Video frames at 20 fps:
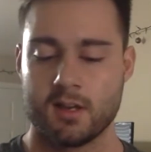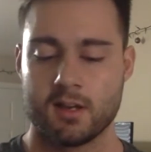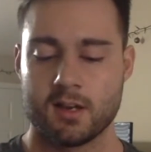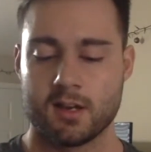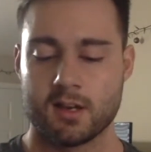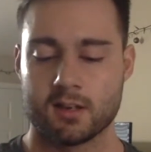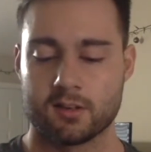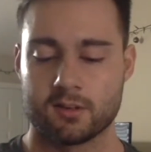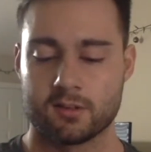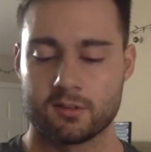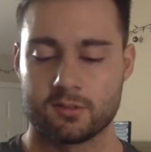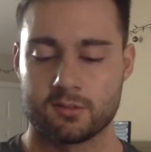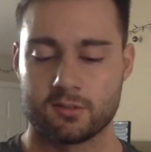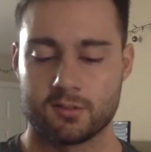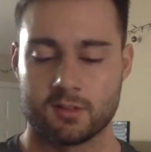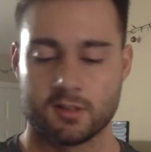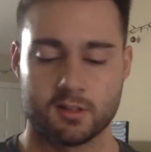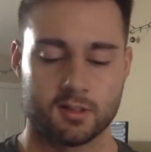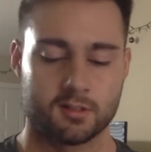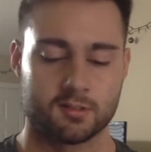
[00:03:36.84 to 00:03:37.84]
I go
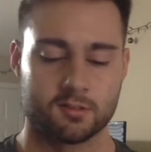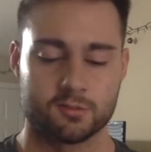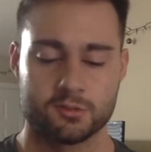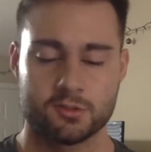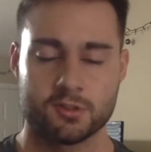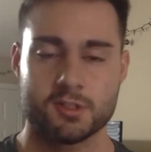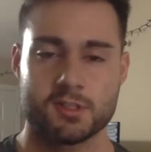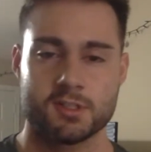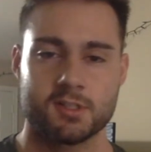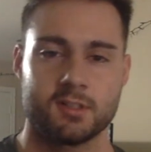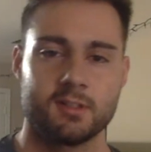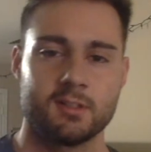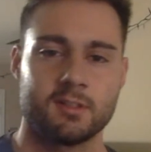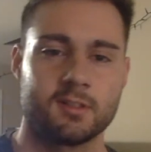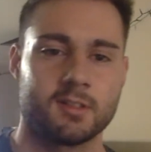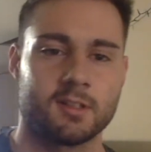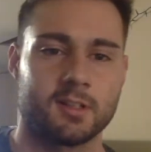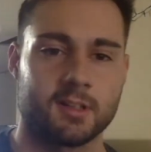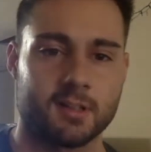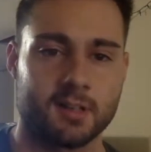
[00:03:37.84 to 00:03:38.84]
to nutrition,
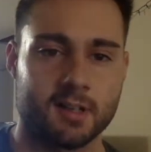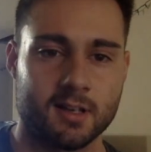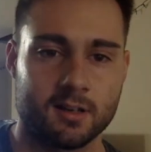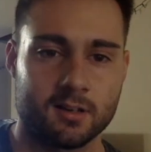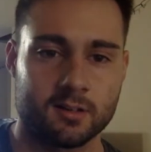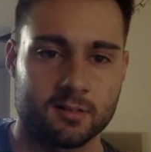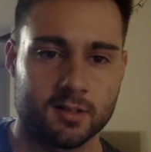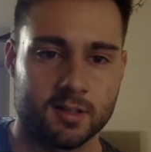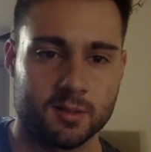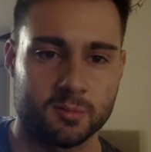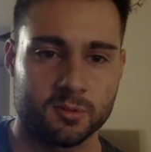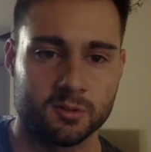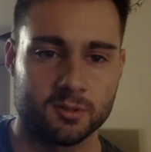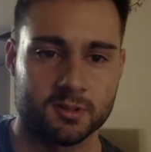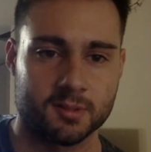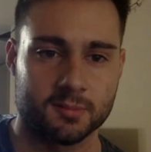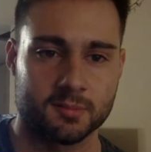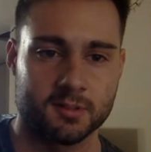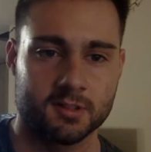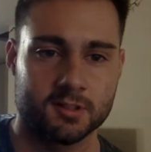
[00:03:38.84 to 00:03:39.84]
and now it
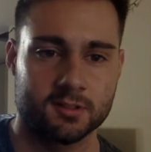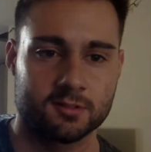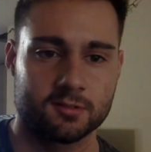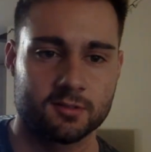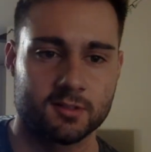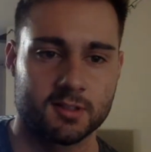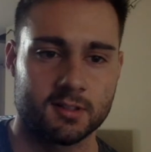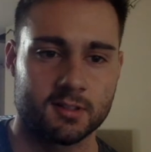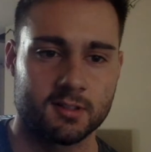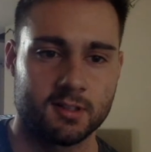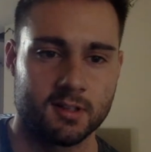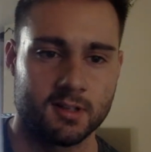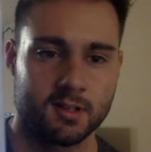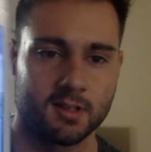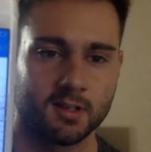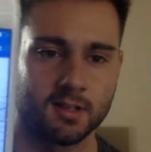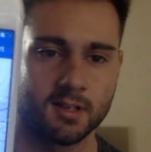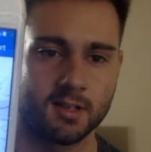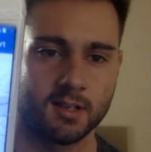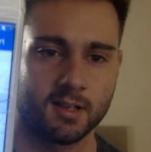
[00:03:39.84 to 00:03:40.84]
pulls up this screen,
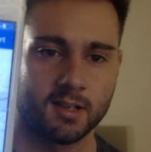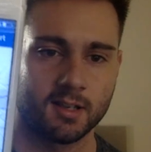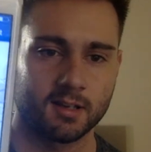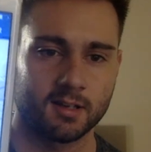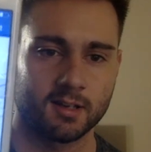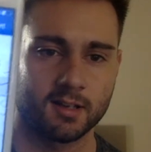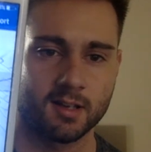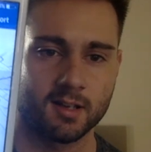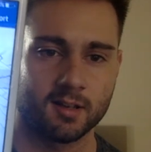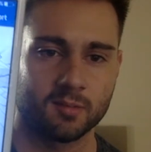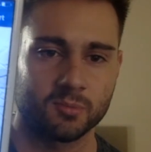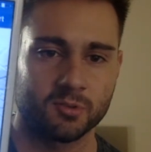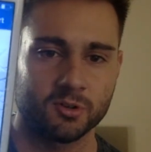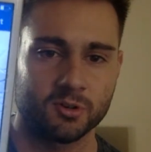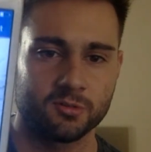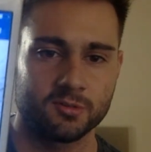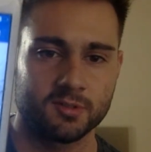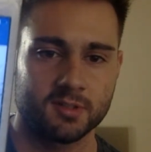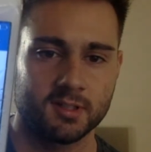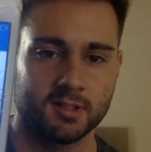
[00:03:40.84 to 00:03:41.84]
and I have
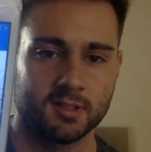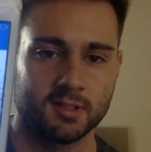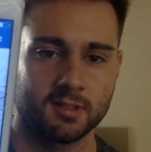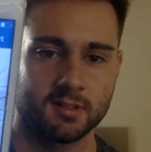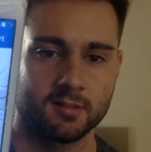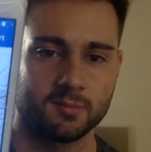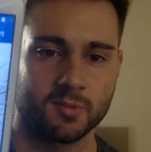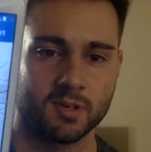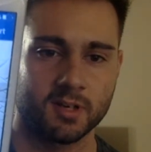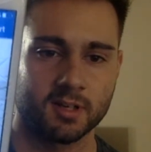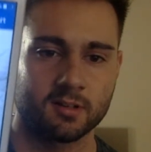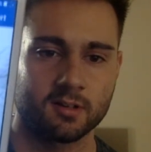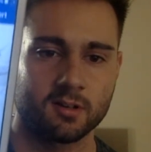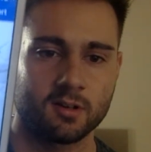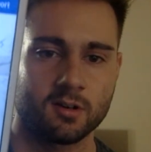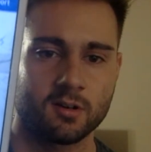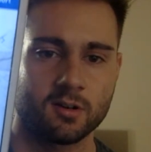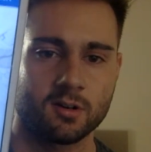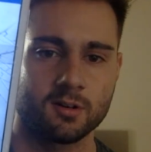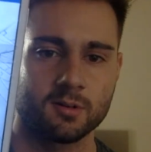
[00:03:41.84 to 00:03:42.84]
protein, my
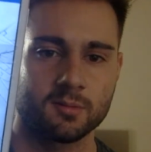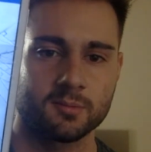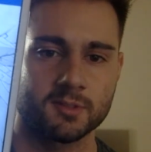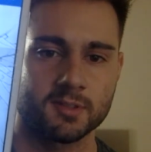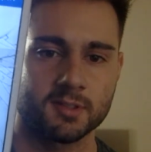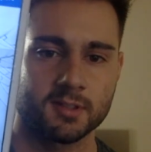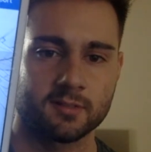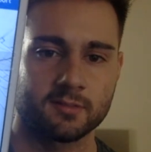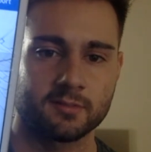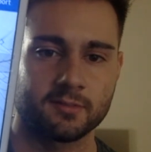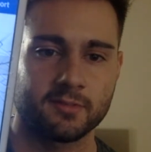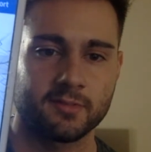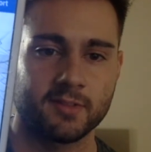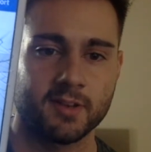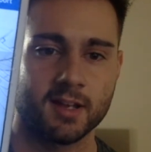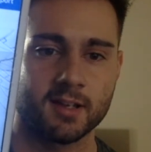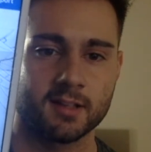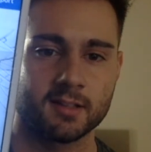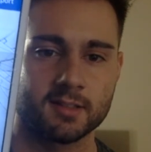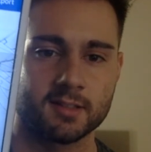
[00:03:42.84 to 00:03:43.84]
carbs, and
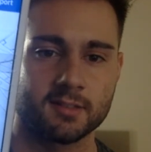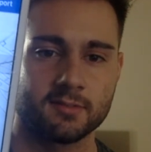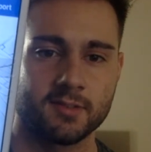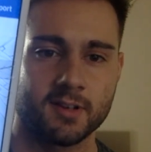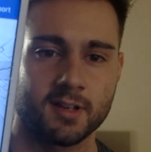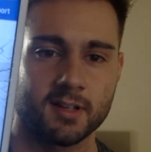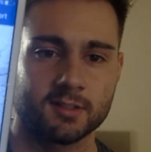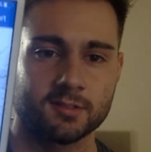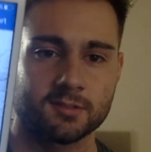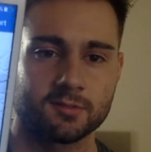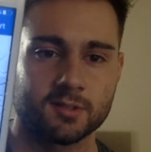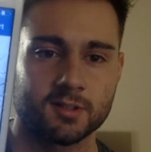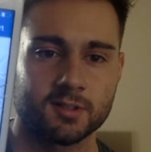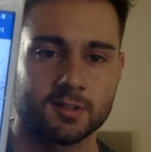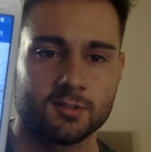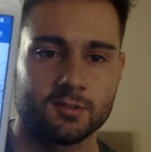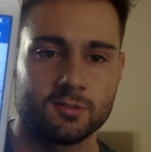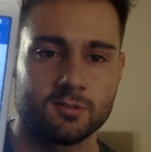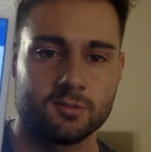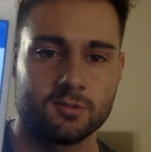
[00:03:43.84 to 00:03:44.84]
fat. See, fat's
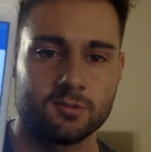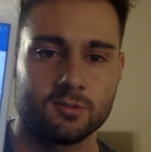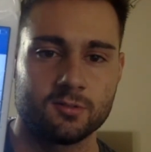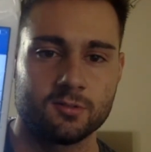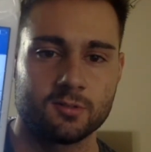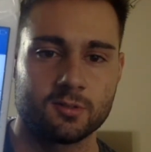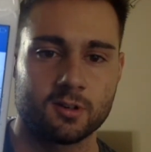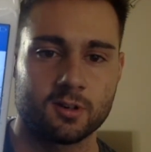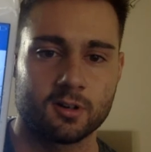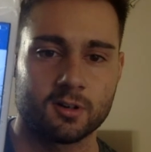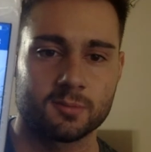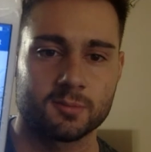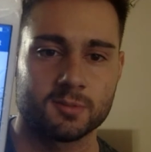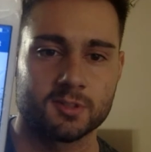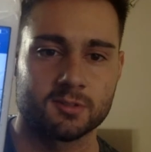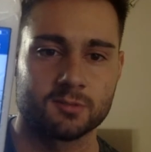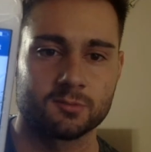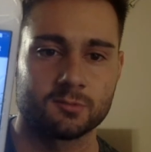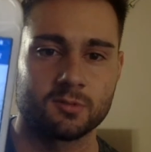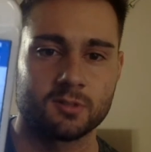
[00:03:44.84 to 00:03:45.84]
22, carbs
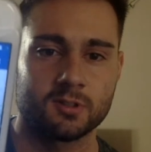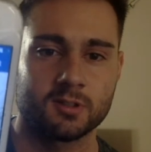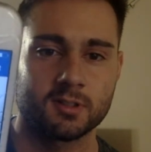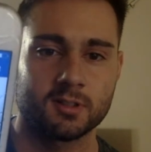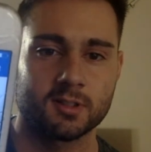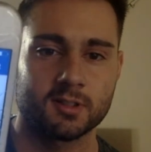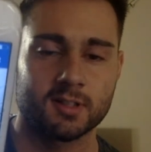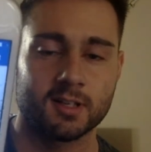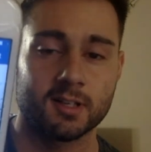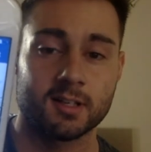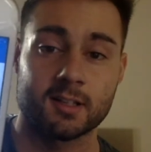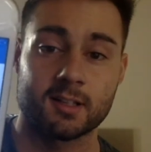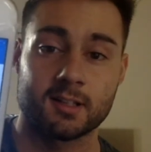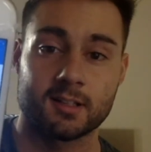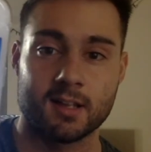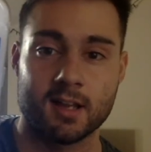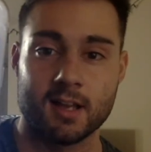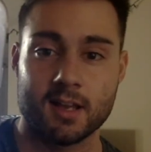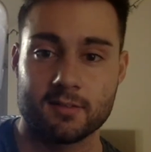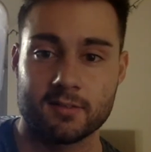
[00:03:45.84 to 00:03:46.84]
is 1 because I
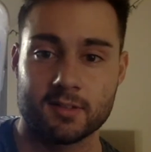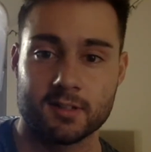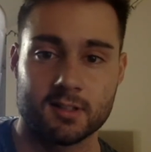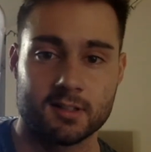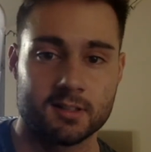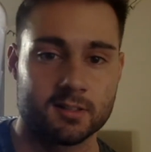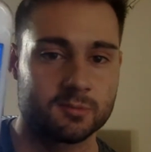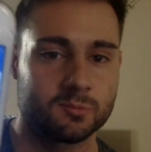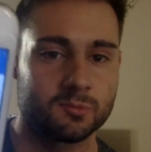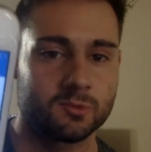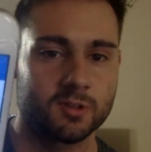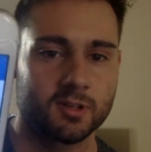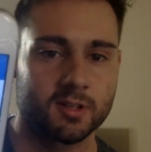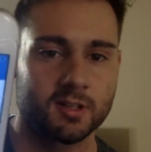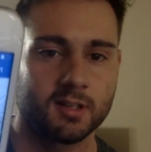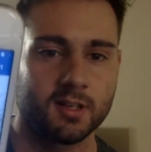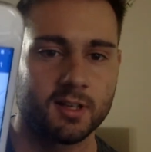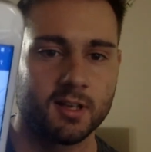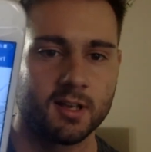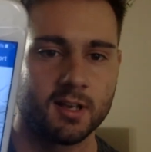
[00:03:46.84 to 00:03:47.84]
didn't have any this
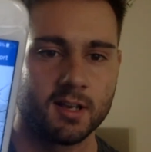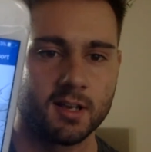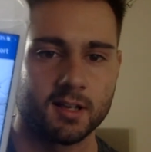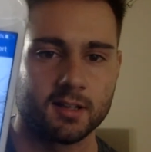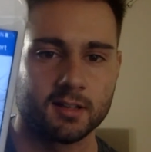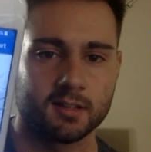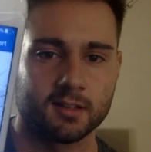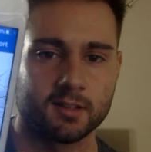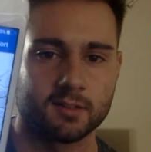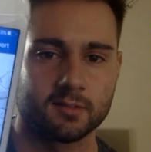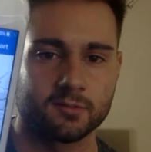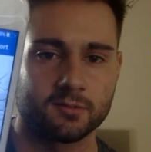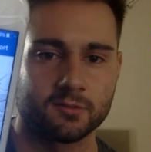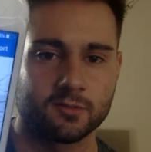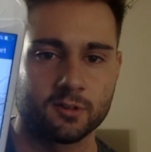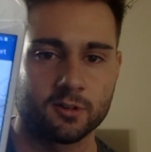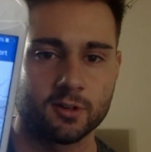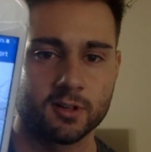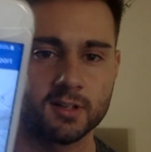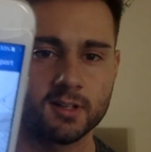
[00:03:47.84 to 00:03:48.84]
morning, and then
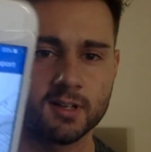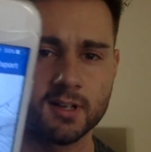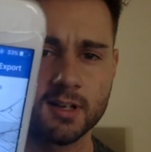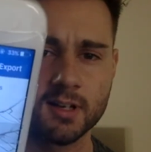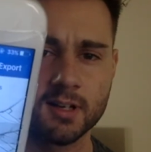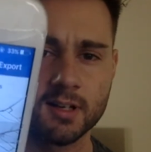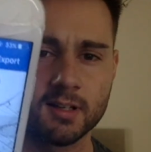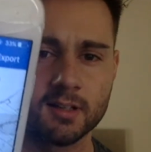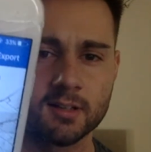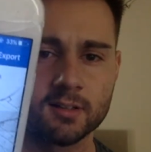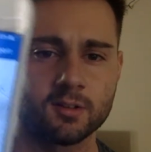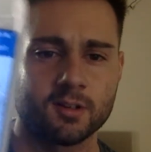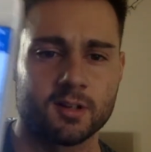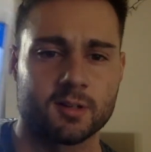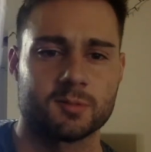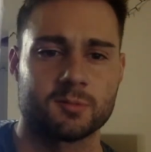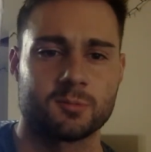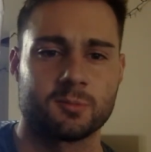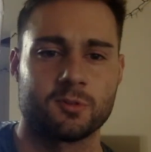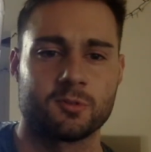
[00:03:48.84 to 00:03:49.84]
49
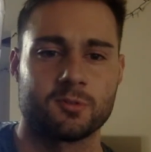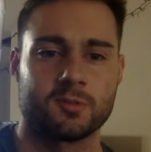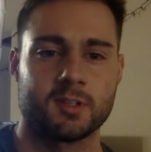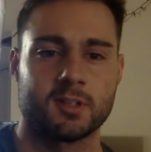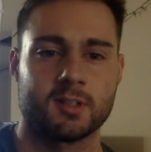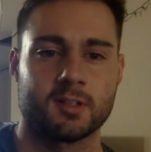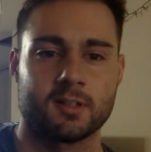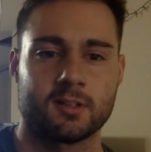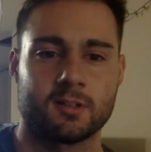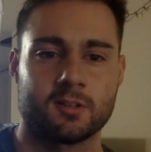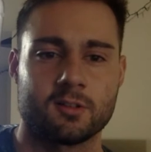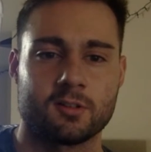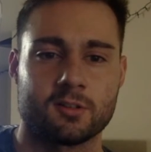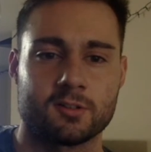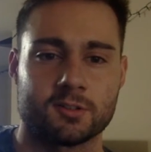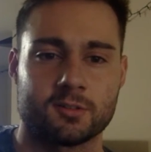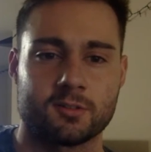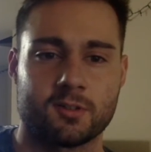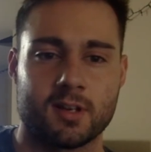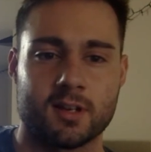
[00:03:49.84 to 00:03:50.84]
grams of protein. Then you
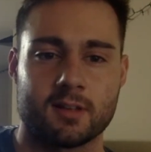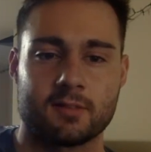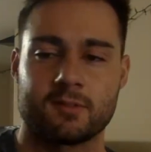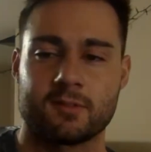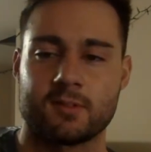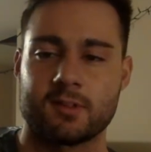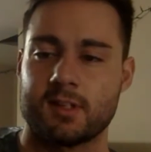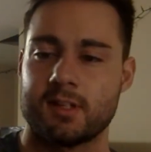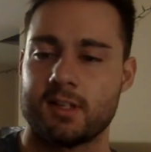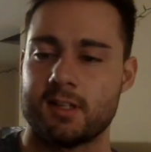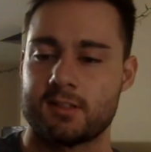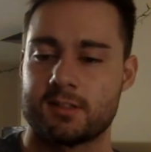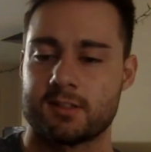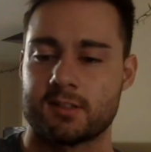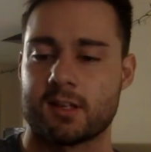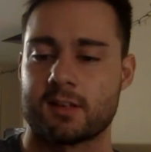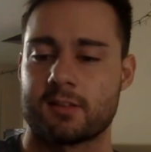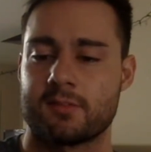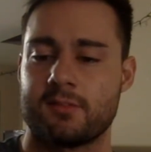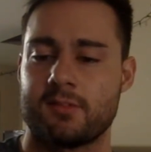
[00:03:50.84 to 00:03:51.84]
also have each
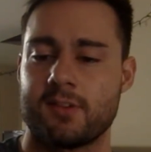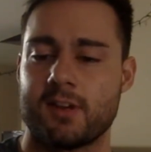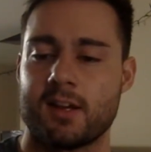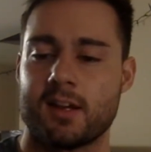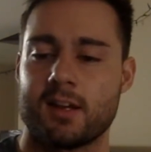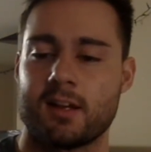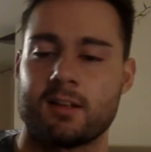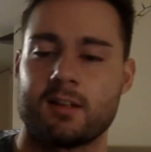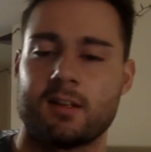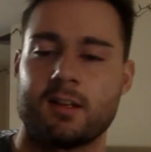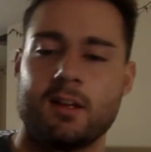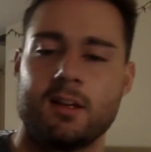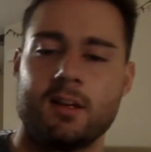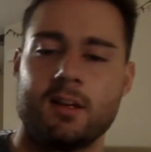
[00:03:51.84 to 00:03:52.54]
fat.